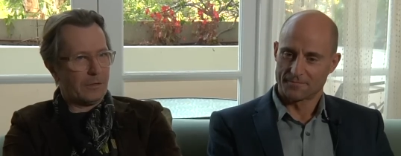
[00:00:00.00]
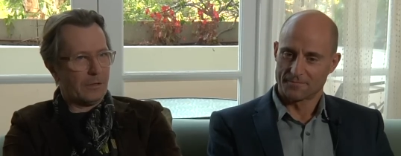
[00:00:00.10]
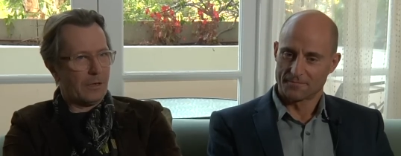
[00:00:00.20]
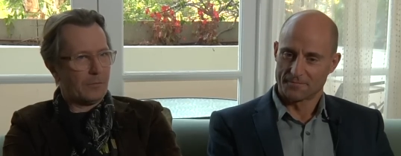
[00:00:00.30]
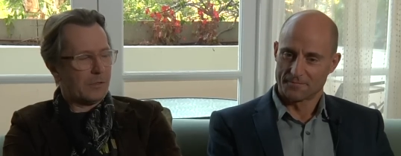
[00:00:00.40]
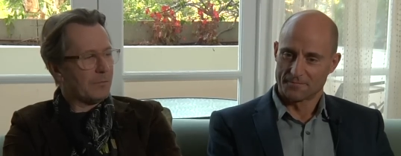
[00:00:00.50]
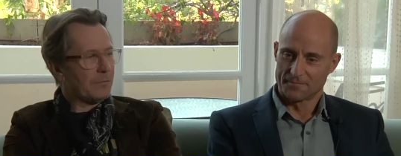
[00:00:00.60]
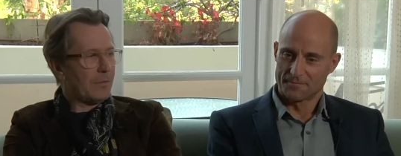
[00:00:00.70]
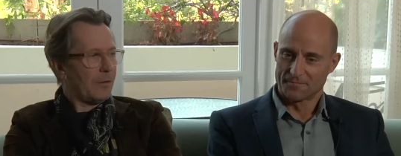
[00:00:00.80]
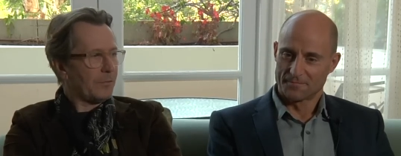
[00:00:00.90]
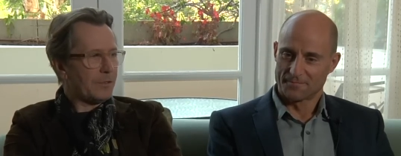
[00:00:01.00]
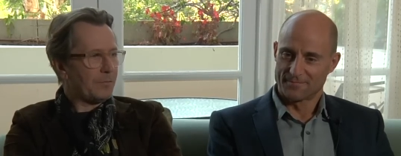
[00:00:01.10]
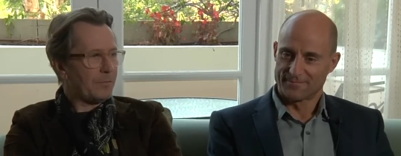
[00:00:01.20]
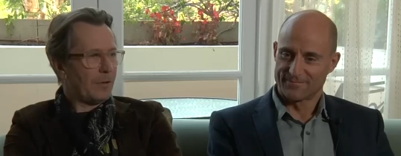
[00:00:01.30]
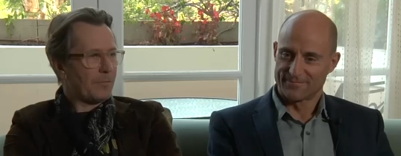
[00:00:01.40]
Speaker 1: uh, I was I was
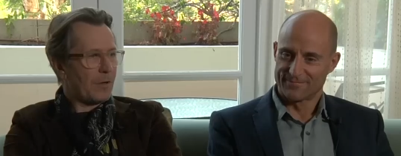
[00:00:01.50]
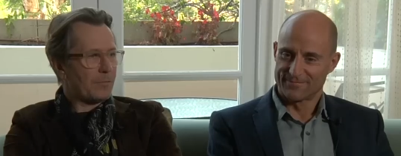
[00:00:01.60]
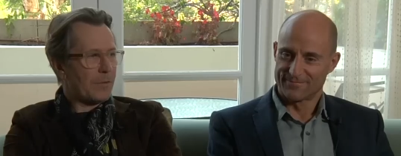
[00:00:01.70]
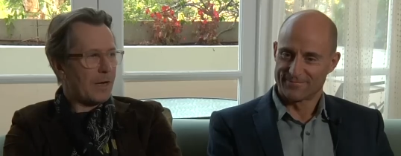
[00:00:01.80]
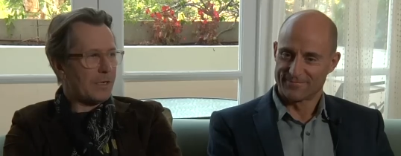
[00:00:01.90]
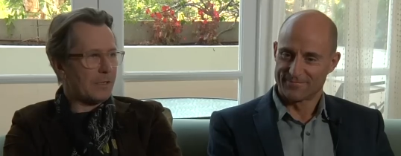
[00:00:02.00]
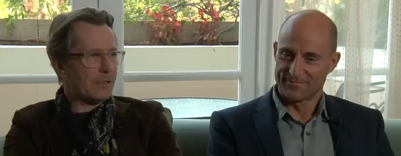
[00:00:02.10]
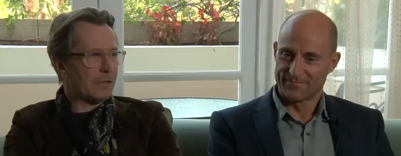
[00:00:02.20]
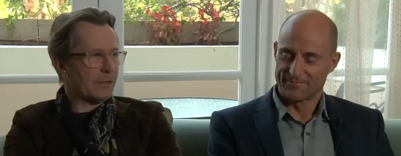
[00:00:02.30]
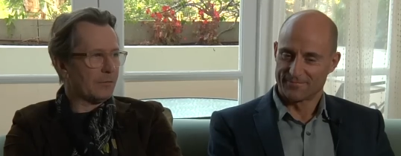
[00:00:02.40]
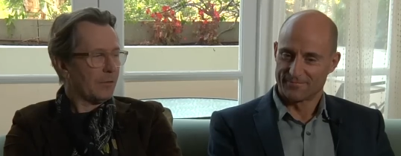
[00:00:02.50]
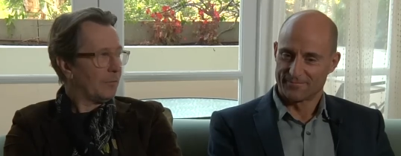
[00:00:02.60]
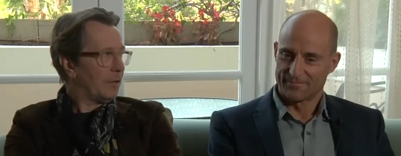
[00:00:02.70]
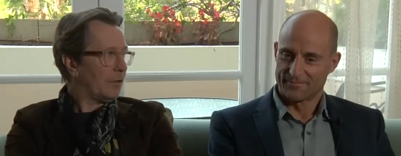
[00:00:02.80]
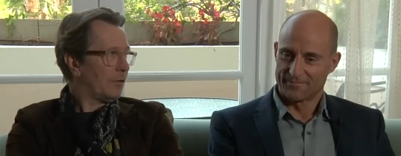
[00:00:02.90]
amazed at the I
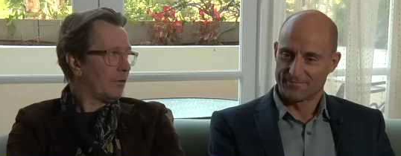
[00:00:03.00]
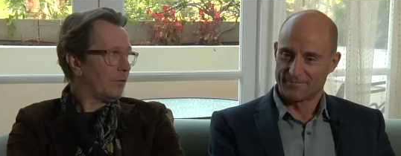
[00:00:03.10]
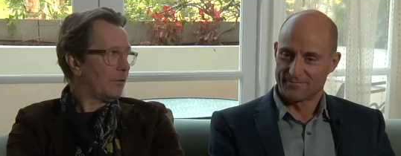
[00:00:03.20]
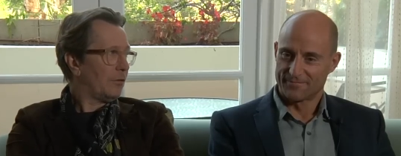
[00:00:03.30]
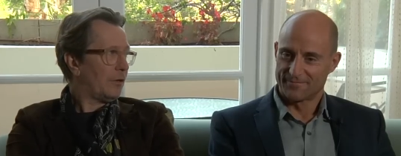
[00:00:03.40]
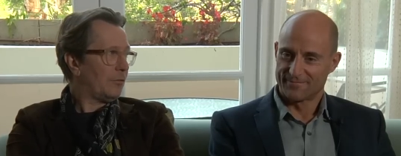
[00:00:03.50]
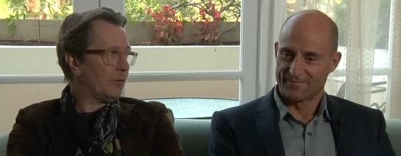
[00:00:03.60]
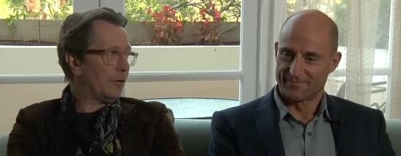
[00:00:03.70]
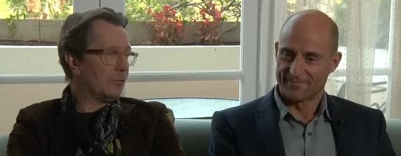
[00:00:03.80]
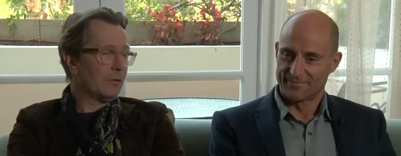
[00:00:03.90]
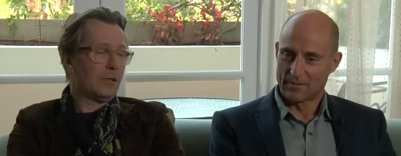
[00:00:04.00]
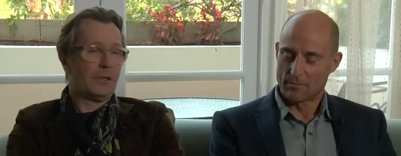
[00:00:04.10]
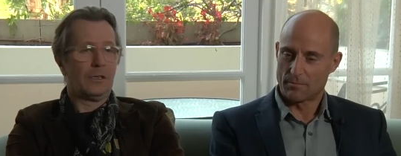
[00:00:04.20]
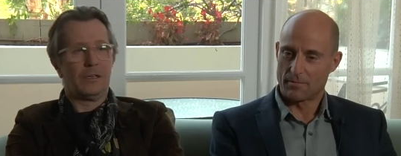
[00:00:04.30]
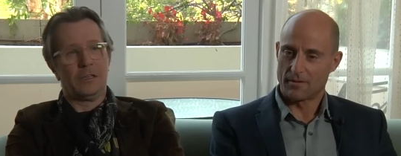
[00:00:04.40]
mean, the, the credit roll,
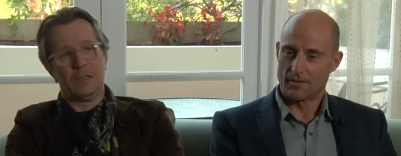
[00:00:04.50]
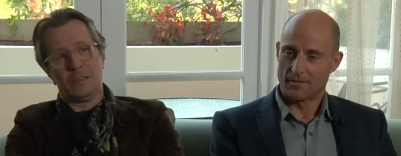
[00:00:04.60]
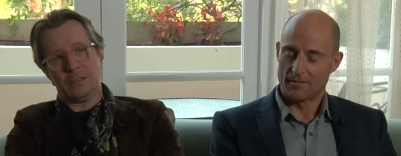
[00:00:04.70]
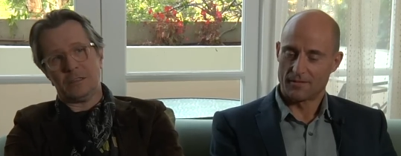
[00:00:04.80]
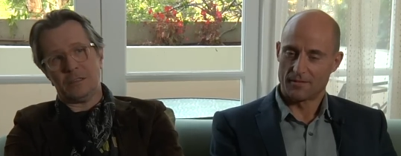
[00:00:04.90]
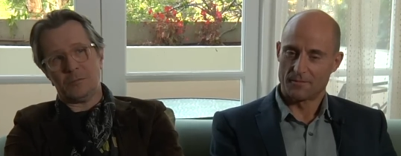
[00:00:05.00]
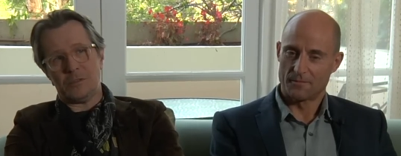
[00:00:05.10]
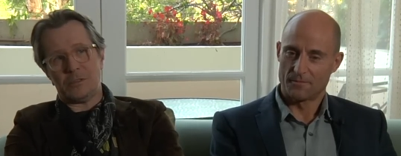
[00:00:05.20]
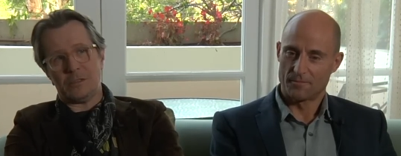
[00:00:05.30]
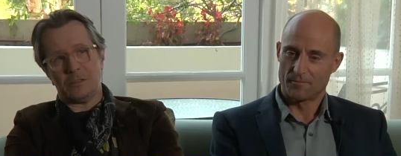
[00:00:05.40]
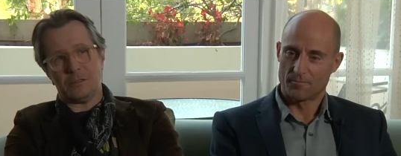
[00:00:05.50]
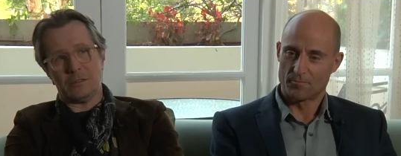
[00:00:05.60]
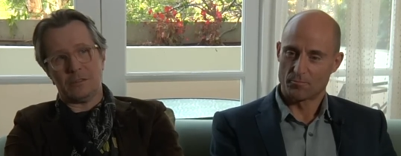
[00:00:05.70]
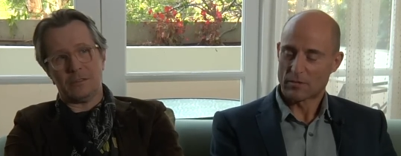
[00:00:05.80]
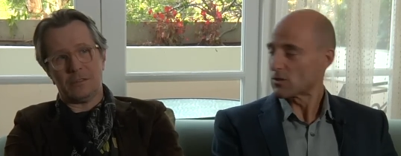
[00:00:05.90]
but, uh, that it was. Uh,
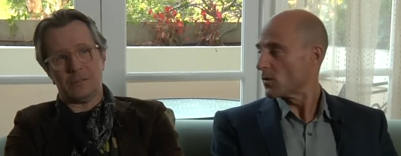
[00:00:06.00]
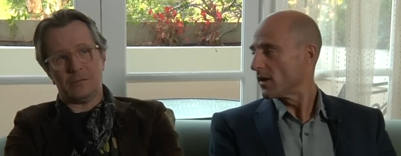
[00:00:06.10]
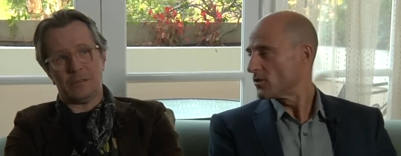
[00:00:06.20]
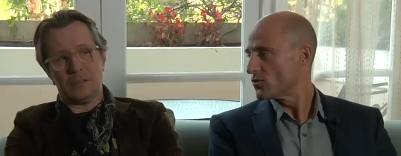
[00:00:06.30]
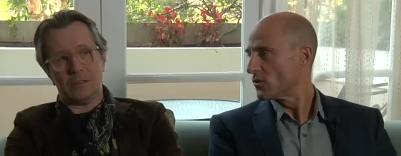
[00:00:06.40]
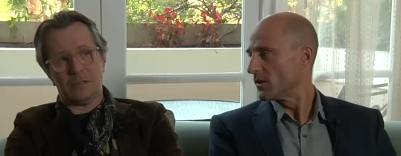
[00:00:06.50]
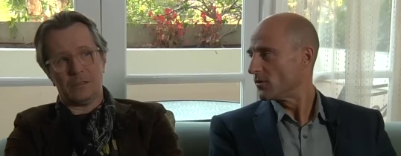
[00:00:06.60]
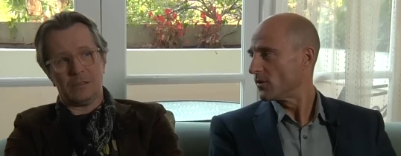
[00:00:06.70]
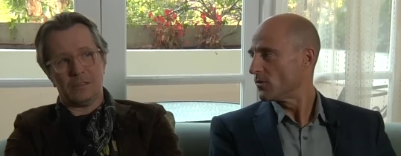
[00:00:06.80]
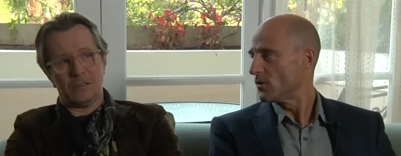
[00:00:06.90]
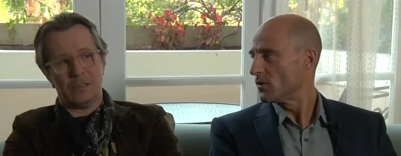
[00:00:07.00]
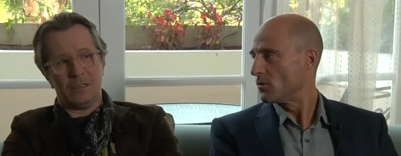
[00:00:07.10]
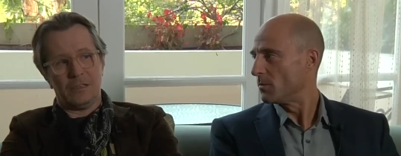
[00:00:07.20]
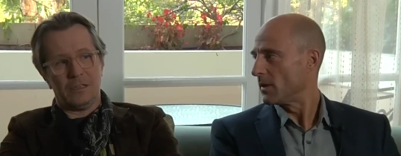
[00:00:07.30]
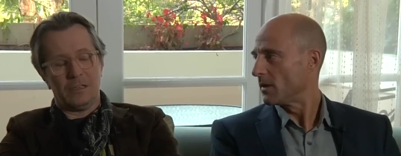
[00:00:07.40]
Speaker 2: that's what I enjoy, though, don't you?
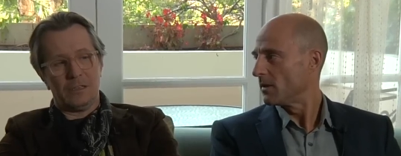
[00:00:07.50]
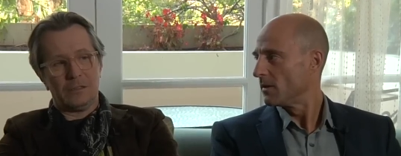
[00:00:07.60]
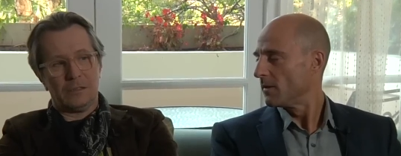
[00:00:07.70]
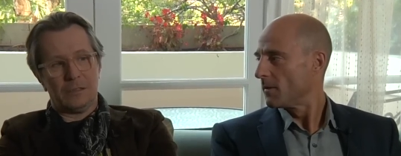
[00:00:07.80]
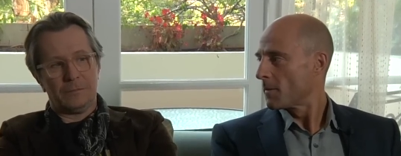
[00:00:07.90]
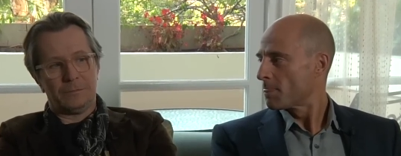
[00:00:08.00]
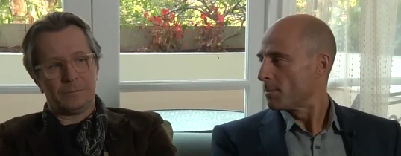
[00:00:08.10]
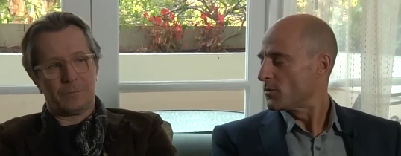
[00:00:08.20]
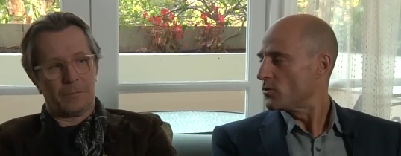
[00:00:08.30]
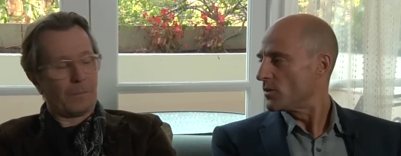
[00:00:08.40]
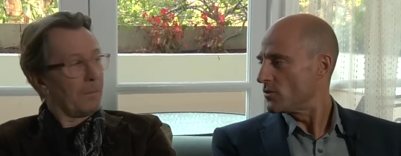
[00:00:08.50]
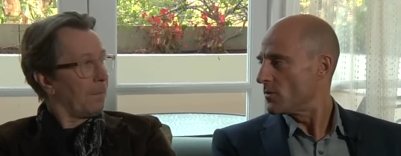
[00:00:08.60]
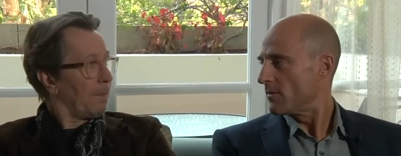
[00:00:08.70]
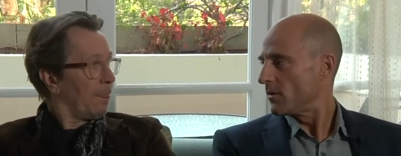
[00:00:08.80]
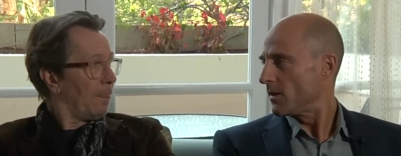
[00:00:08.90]
Being you, did you
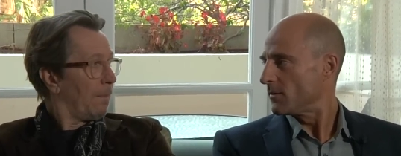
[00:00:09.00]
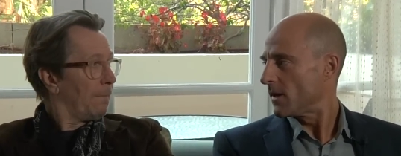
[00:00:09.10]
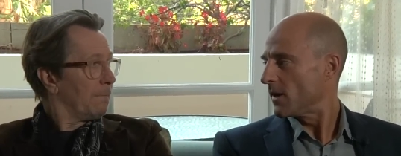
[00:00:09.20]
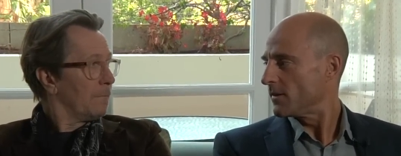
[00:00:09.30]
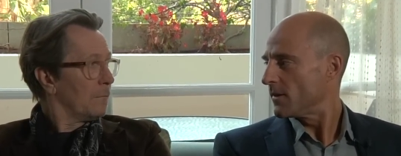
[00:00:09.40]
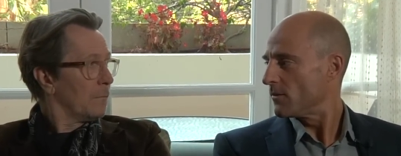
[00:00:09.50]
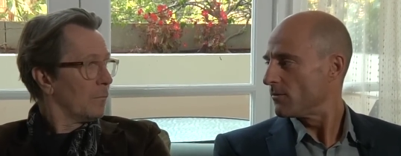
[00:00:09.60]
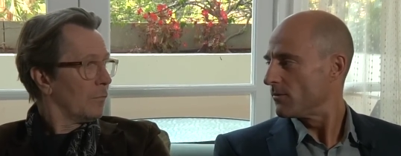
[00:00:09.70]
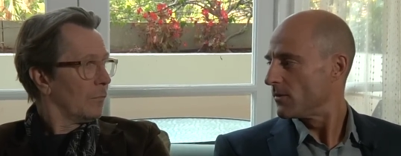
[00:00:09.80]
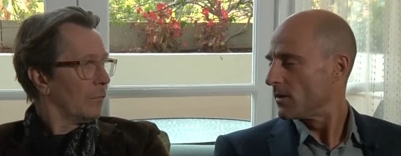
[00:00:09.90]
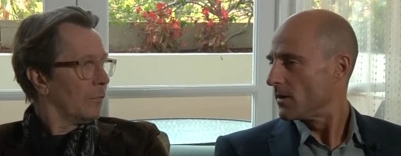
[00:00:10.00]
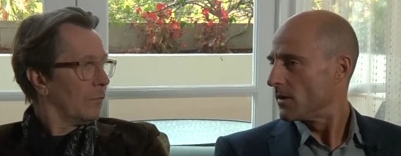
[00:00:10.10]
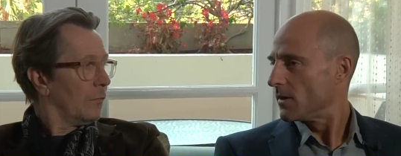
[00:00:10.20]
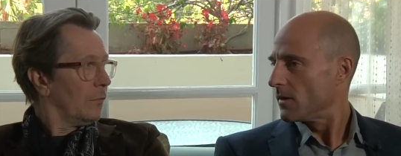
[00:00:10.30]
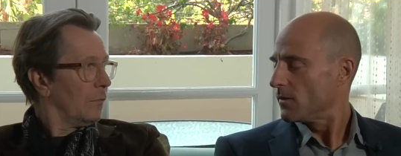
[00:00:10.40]
ever love that idea of
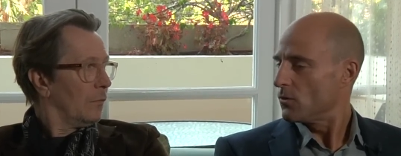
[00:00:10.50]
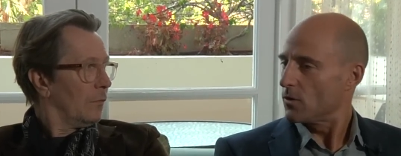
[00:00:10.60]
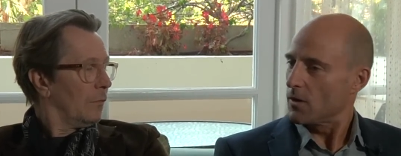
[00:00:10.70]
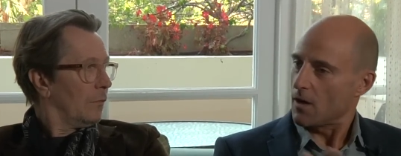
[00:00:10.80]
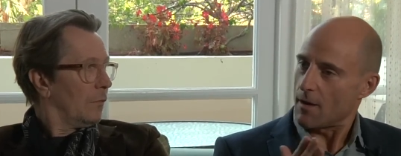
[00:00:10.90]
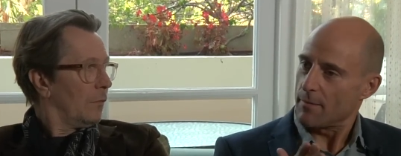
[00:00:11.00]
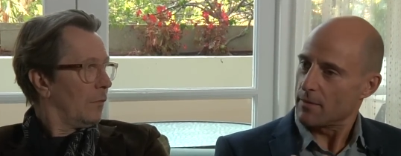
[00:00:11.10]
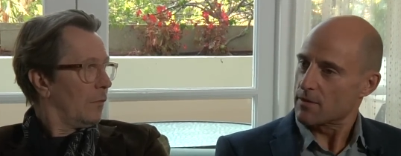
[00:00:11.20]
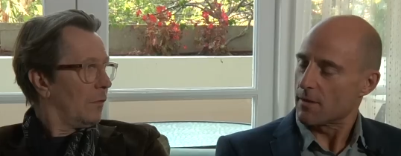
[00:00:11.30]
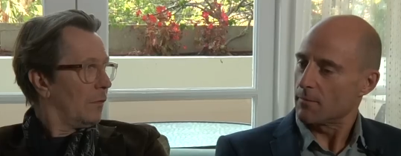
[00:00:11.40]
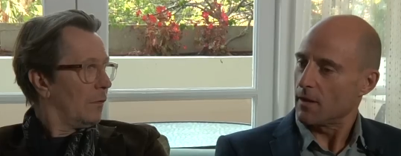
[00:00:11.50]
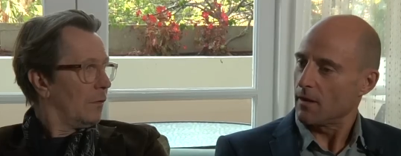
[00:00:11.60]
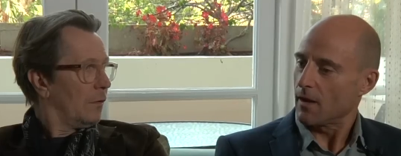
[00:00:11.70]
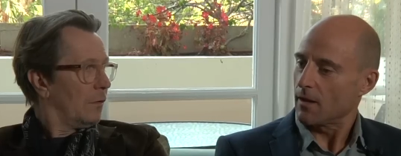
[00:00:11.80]
you could come at something